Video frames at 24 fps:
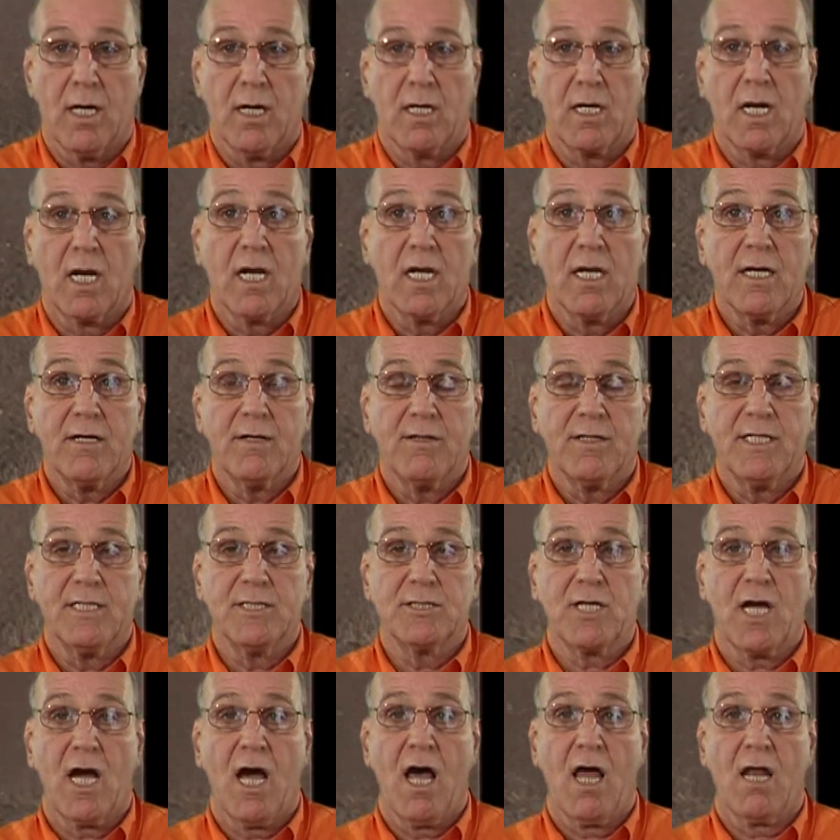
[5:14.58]
clear these
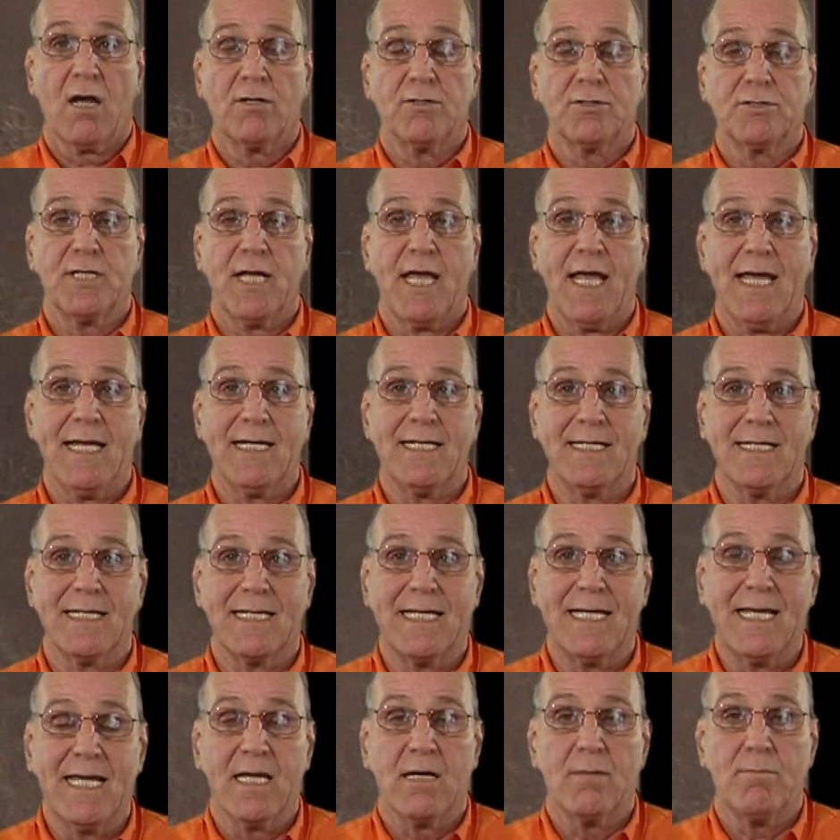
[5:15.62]
collars and to
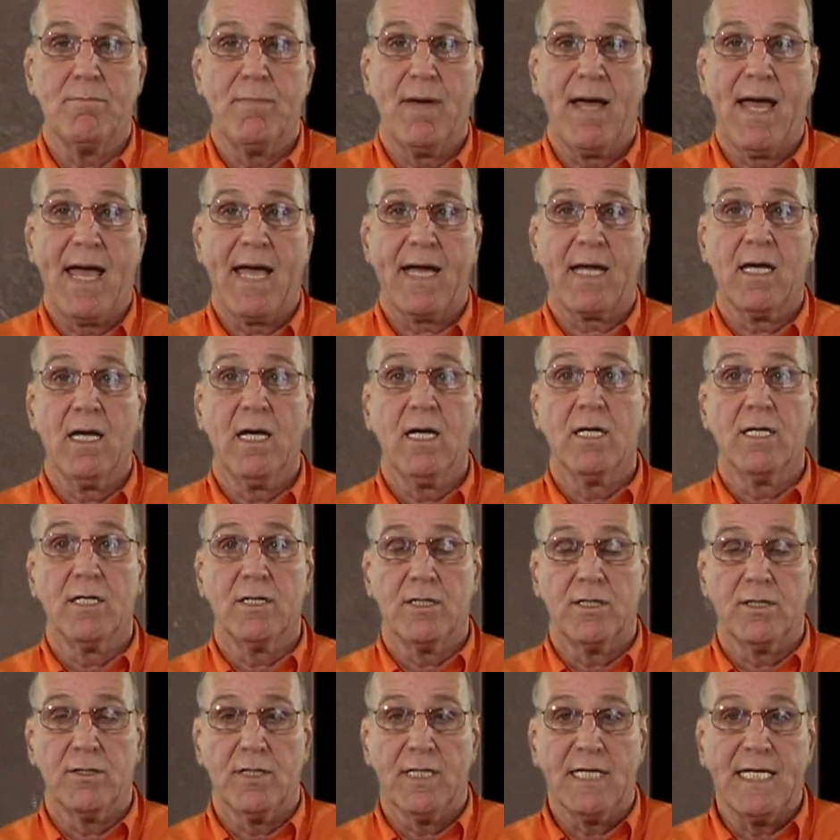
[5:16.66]
get them back
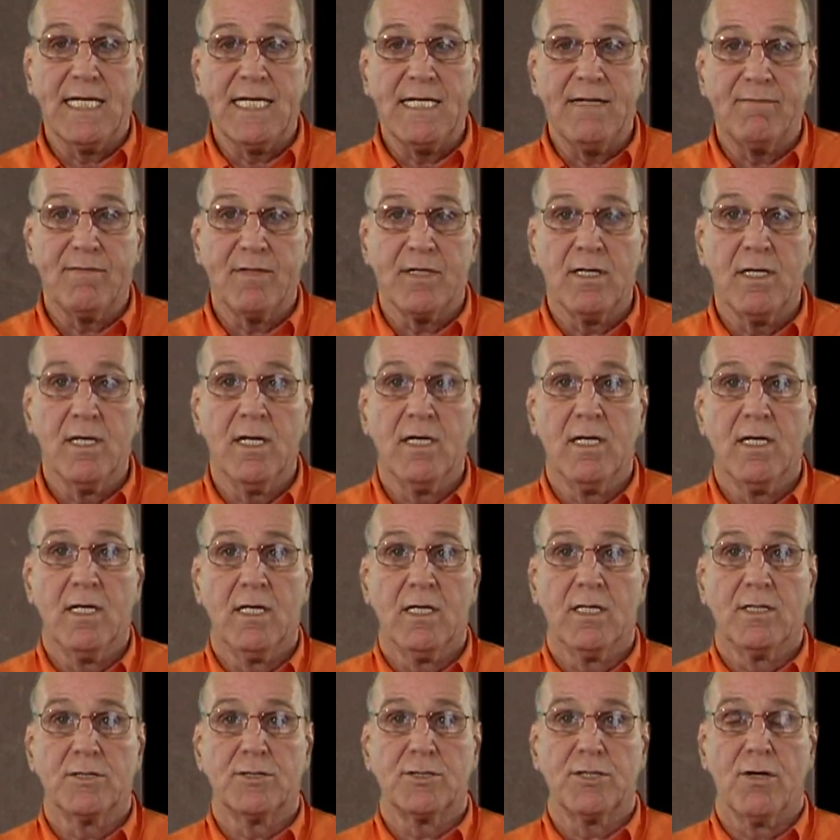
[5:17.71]
to even,
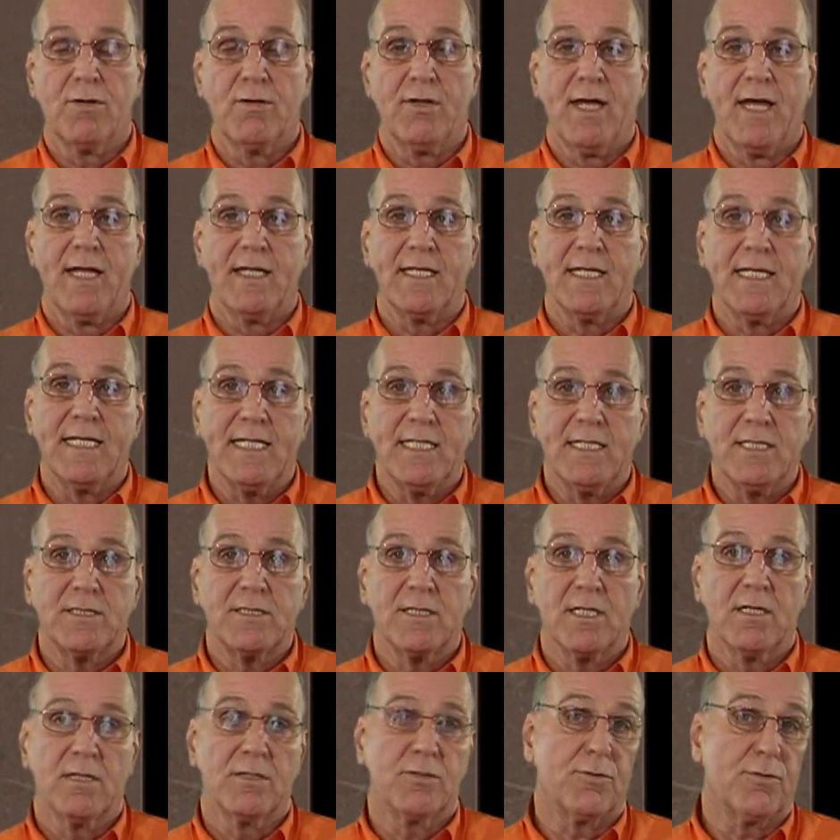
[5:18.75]
so that these
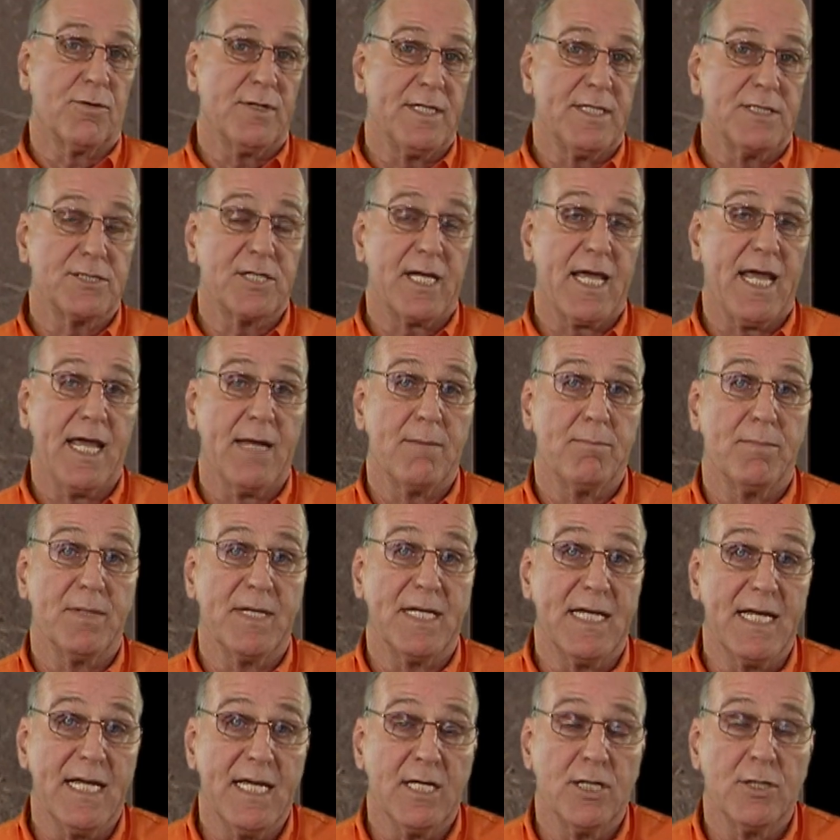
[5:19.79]
trees can
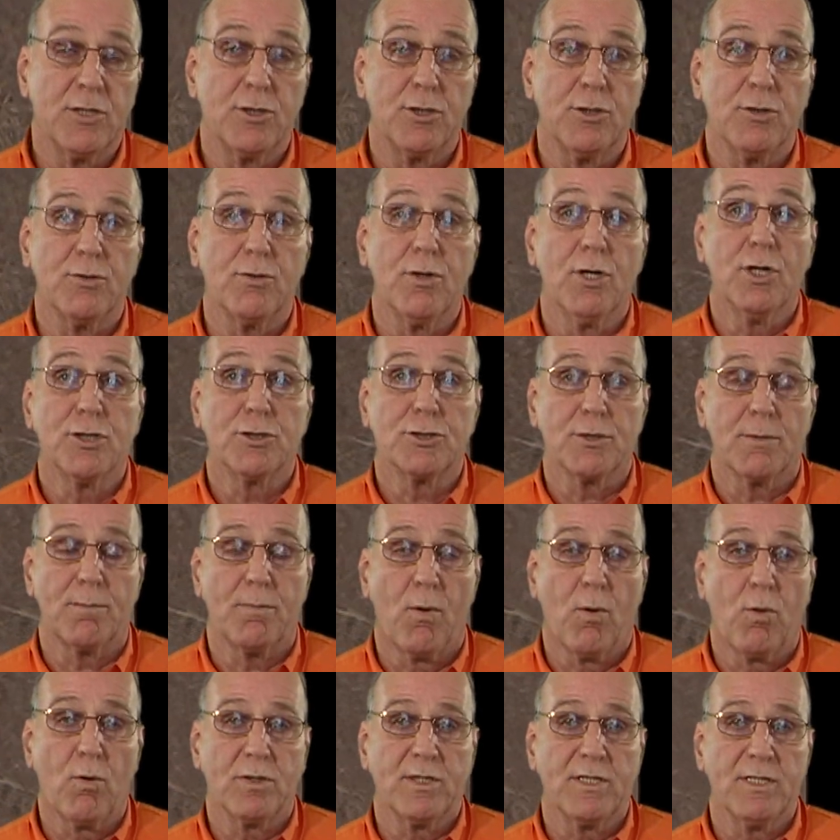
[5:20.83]
begin to
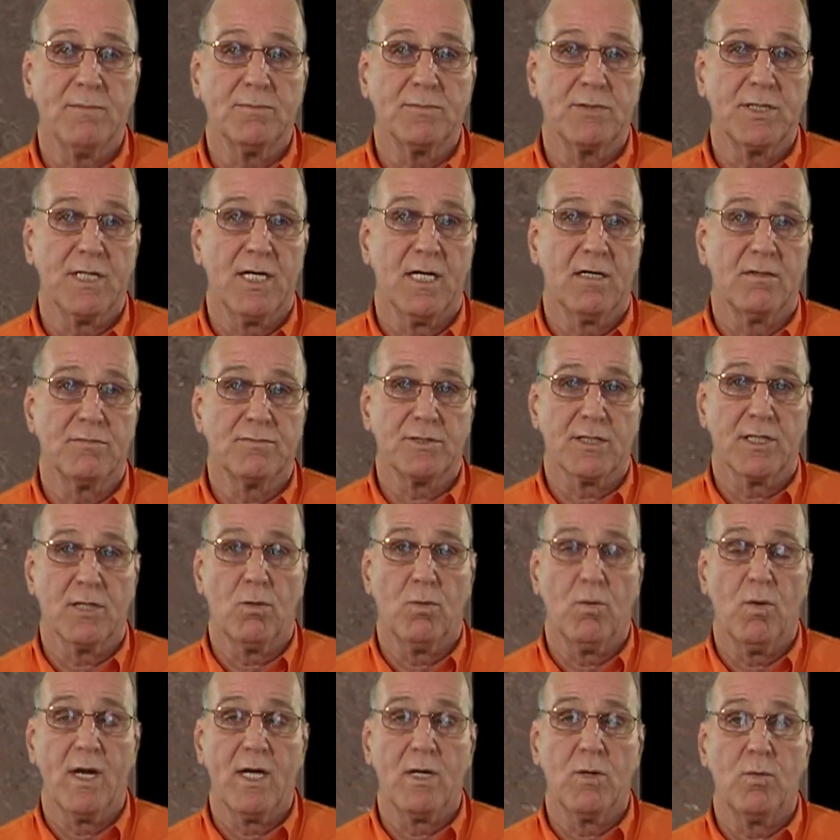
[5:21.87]
support themselves in a
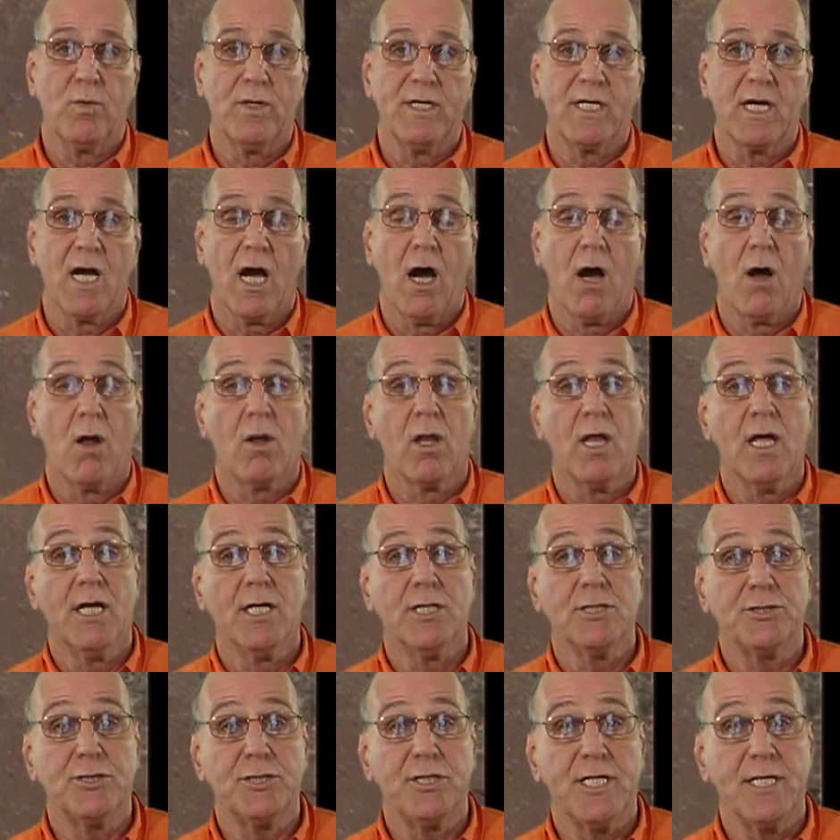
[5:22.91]
way we call
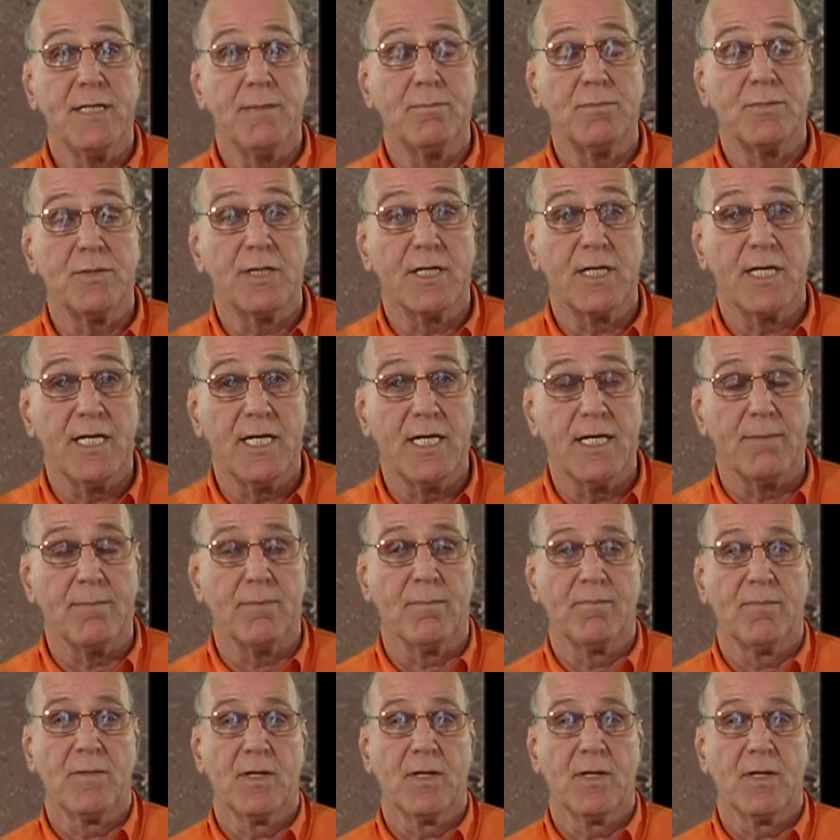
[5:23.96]
cheap to keep.